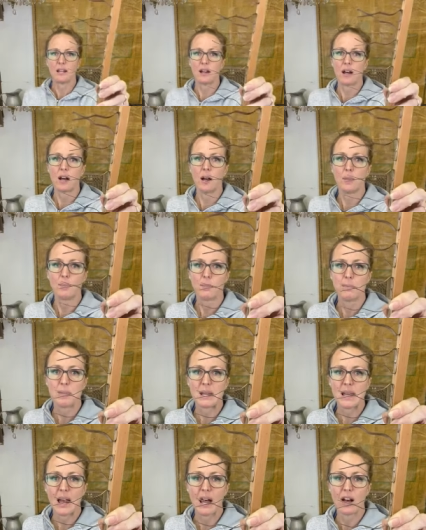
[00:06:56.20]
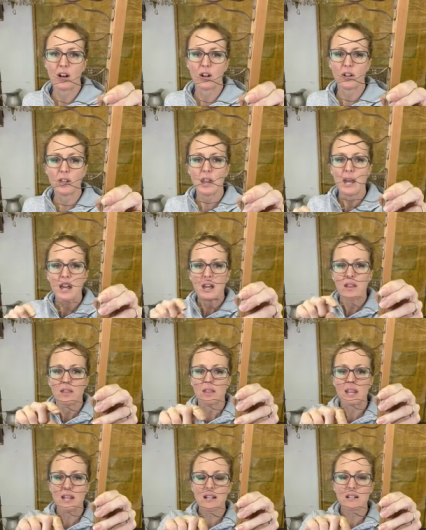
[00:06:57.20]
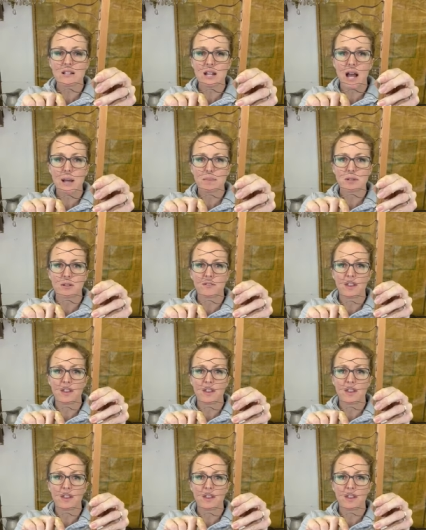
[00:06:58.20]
um, be held. These types of